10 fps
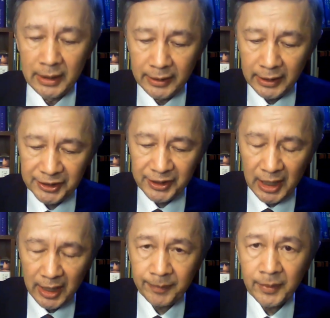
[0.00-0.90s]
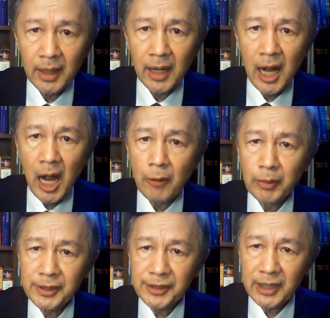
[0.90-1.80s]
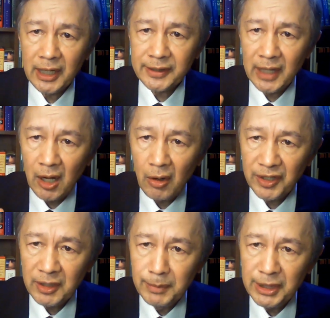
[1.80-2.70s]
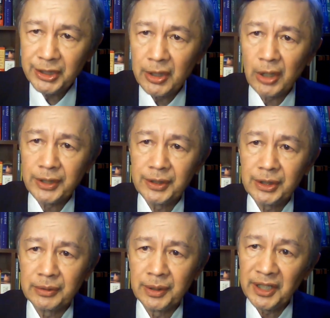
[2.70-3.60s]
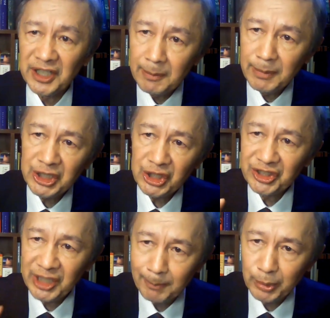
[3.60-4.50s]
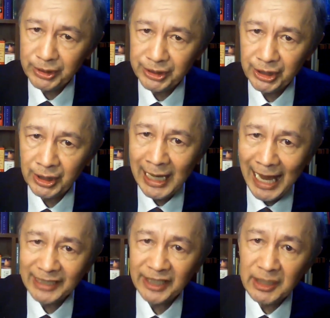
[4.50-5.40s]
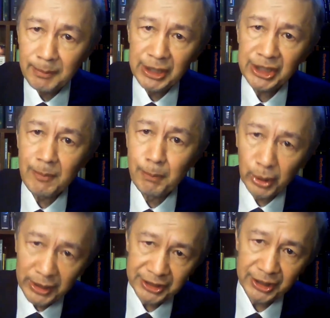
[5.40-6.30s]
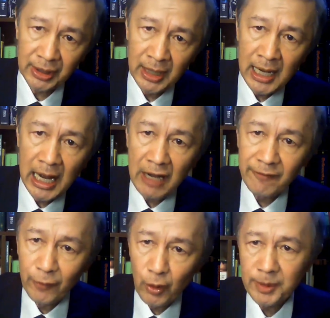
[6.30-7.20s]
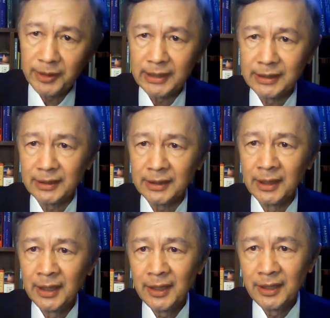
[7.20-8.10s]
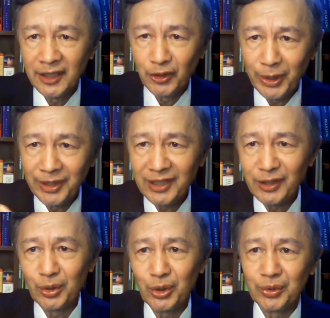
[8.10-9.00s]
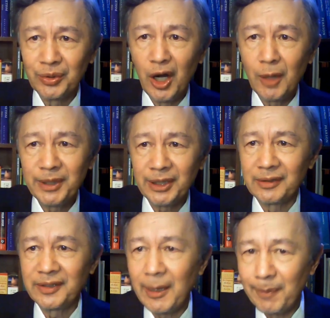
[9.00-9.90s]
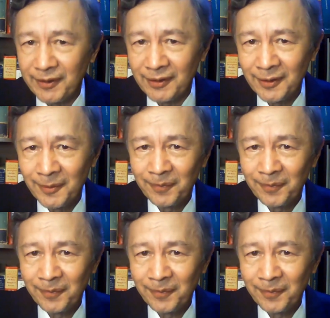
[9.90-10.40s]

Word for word: Next time, I will discuss how emission altitude, emission temperature, and emission pressure are formulated in relation to optical depth,